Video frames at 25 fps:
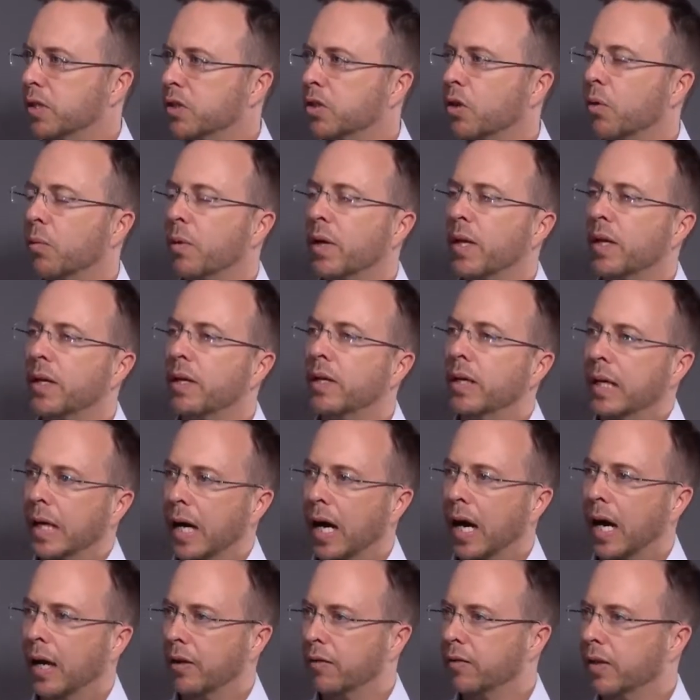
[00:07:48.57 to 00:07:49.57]
So
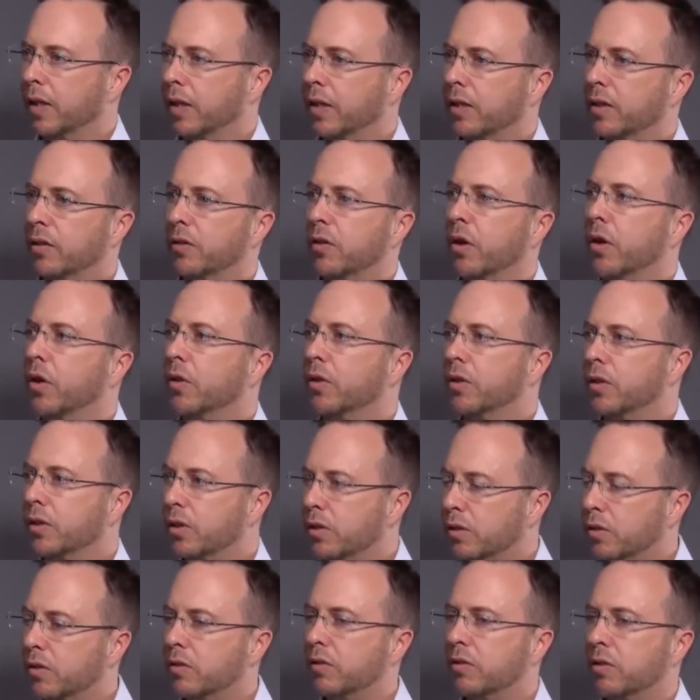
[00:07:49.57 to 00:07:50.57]
I think it's no
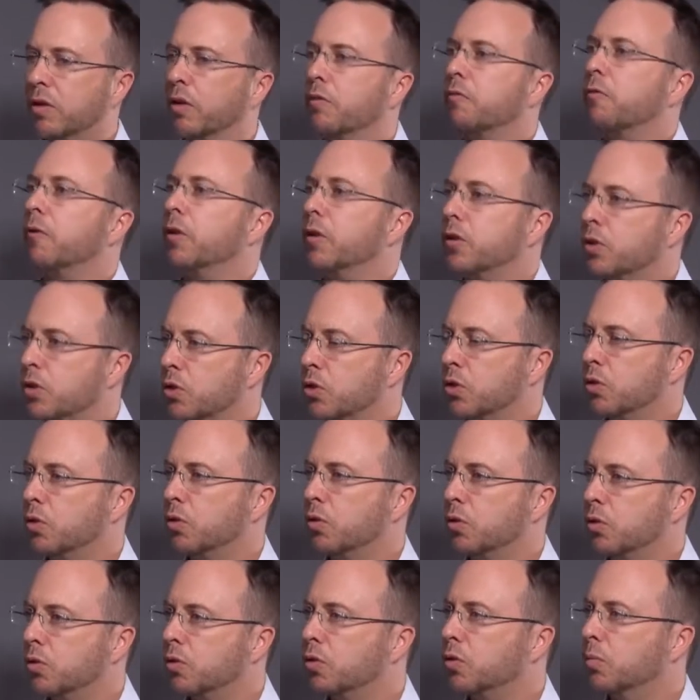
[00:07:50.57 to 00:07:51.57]
different
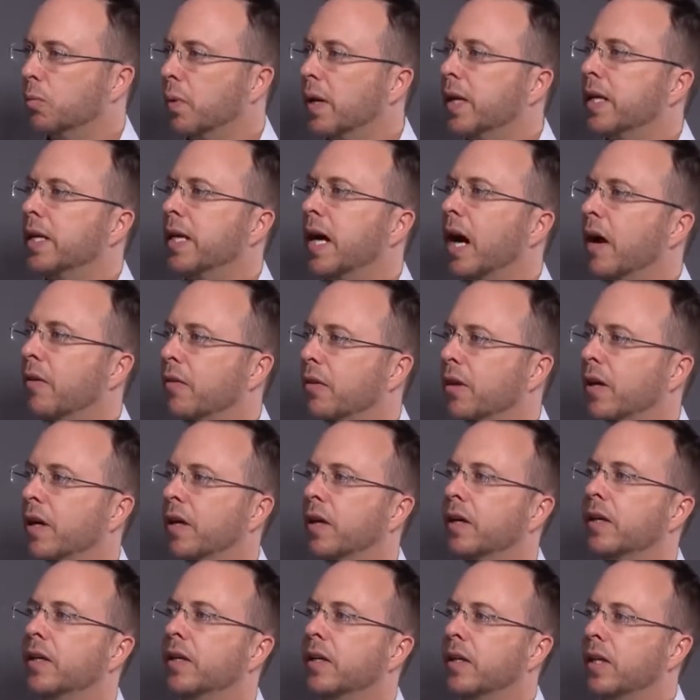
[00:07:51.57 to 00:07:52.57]
to many
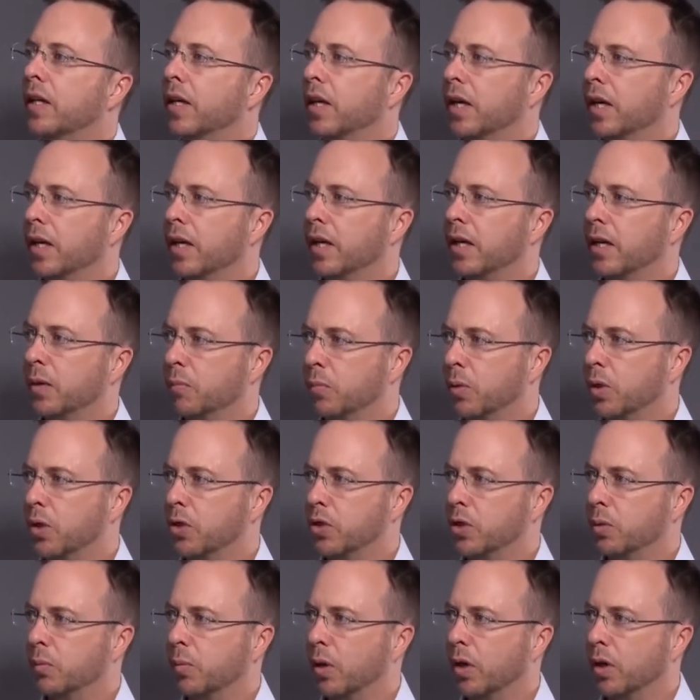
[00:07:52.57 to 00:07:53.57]
other
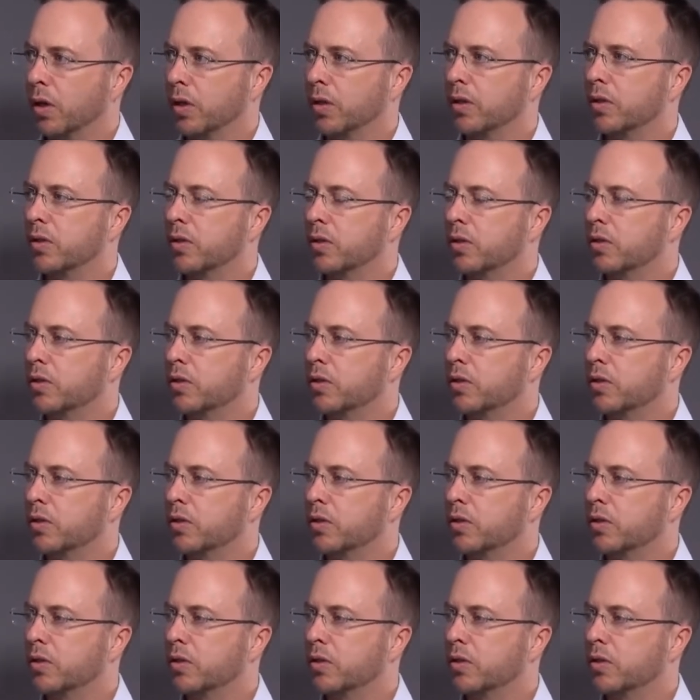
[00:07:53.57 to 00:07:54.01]
emerging markets